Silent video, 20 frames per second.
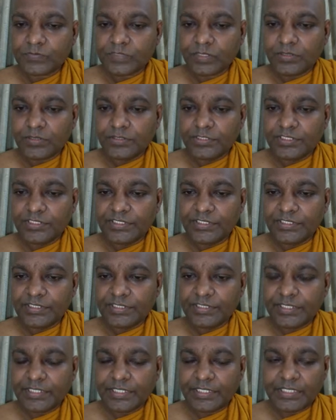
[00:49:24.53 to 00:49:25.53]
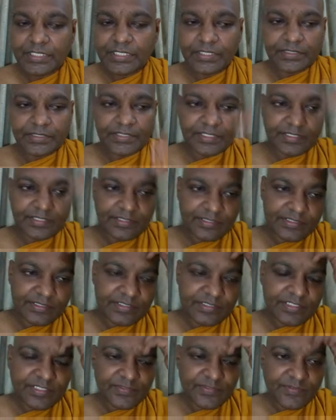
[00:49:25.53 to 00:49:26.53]
the Arahant
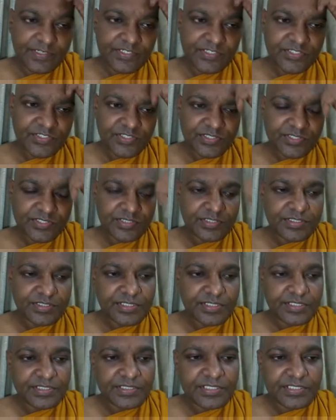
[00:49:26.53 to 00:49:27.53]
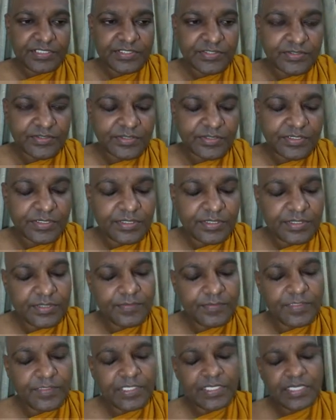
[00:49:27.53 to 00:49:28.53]
equation does,
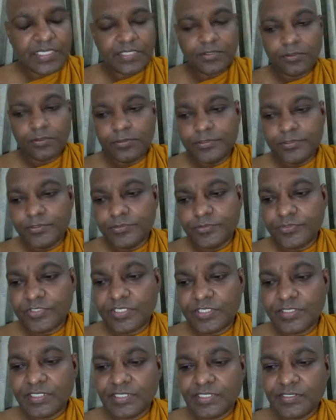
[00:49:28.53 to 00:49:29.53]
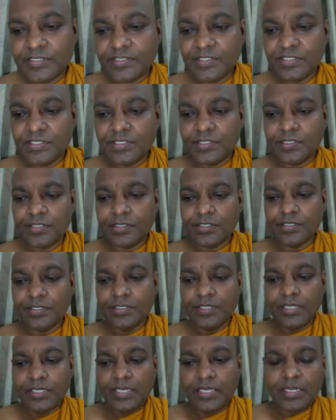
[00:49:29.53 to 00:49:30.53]
we can also say that the
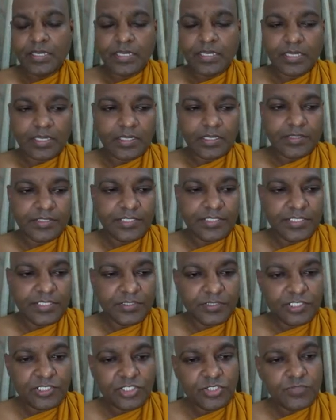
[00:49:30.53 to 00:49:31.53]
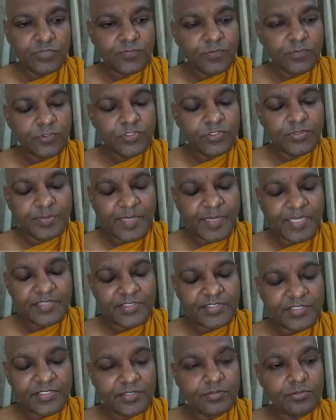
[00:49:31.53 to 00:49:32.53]
equation for the
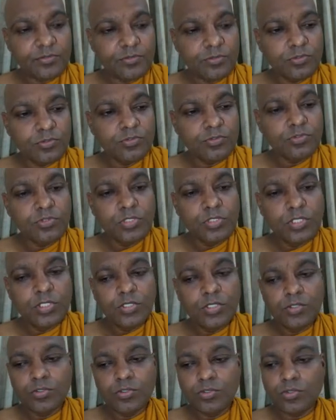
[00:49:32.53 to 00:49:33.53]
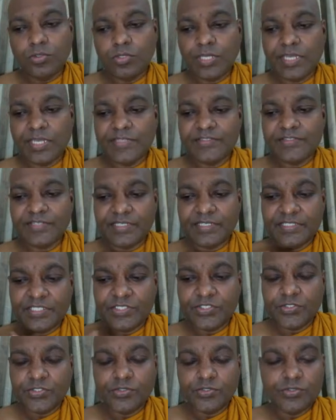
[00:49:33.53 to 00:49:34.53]
person who has
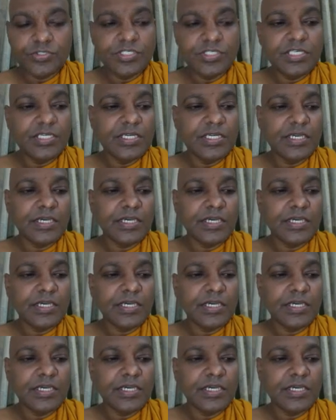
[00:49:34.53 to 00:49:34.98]
understood the